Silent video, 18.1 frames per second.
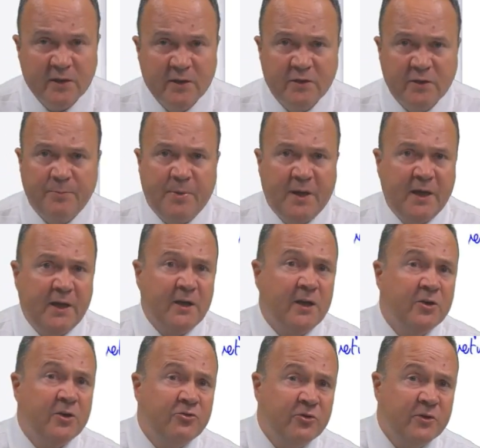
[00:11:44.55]
to pay
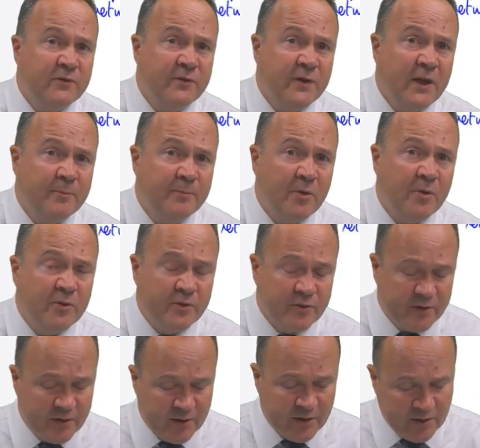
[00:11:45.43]
100 for that
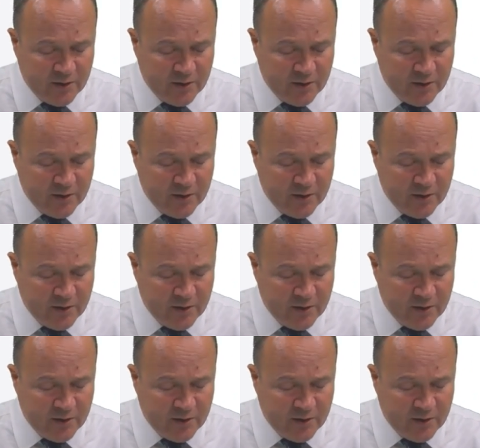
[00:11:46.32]
bond.